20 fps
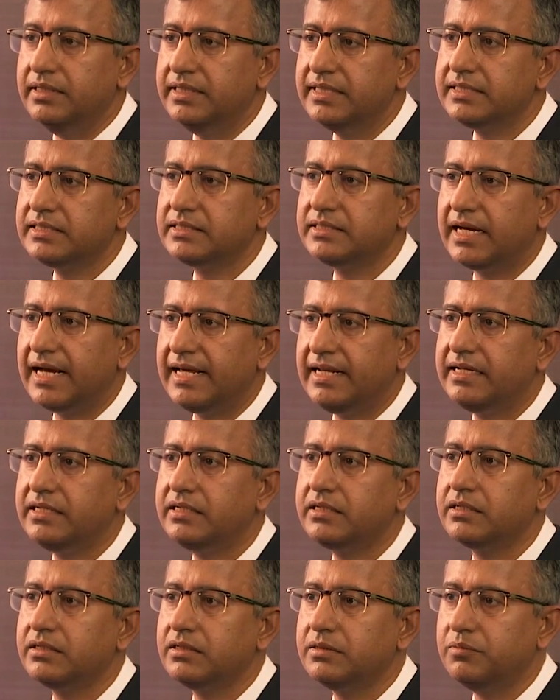This
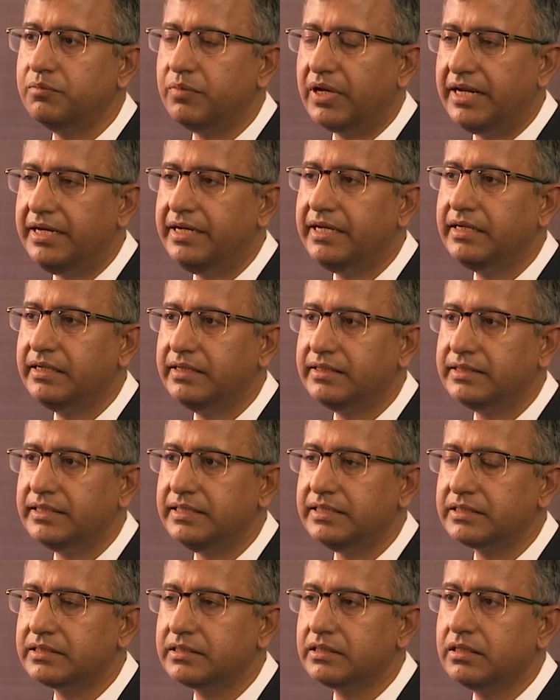silent blinding
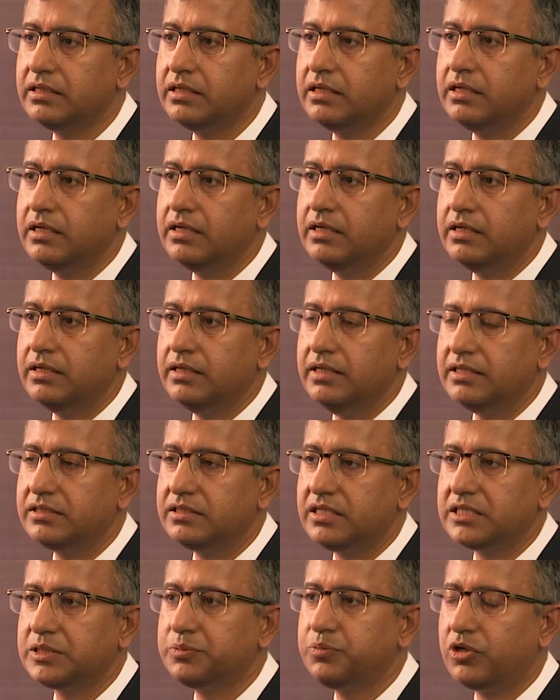disease
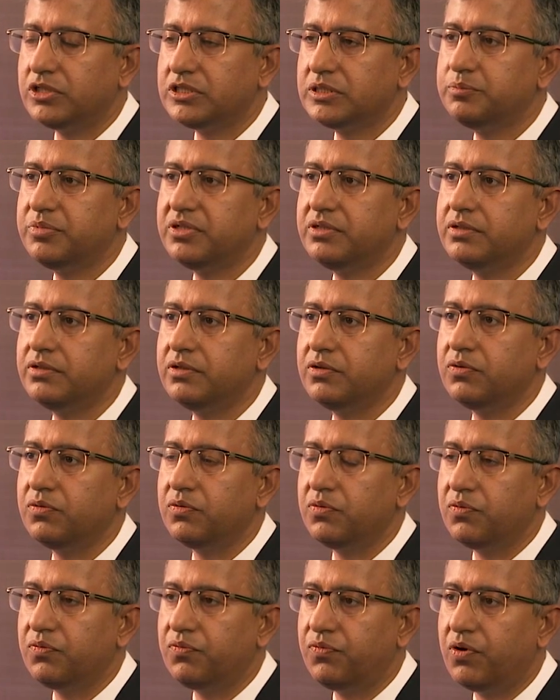is responsible
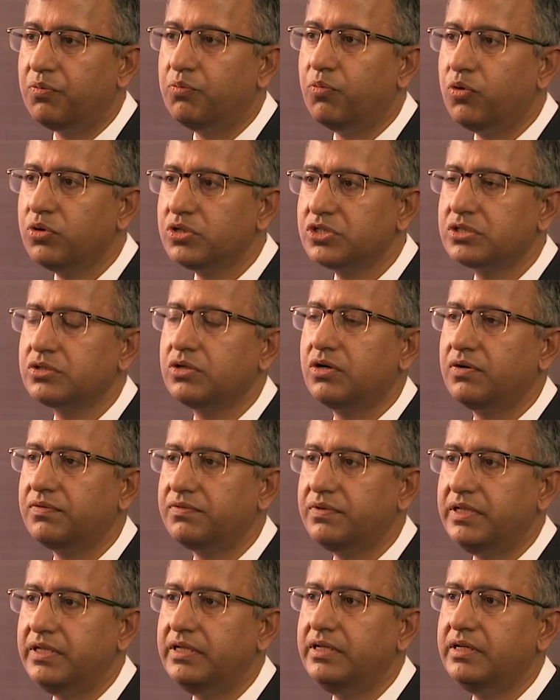for most
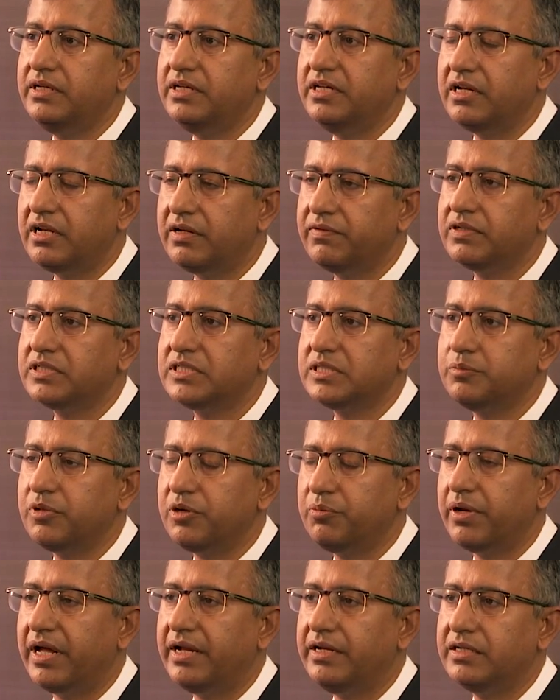of the
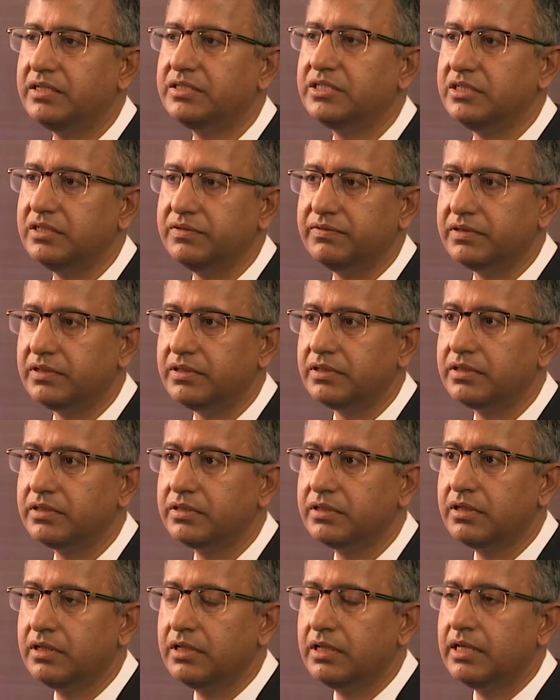irreversible blindness in the world.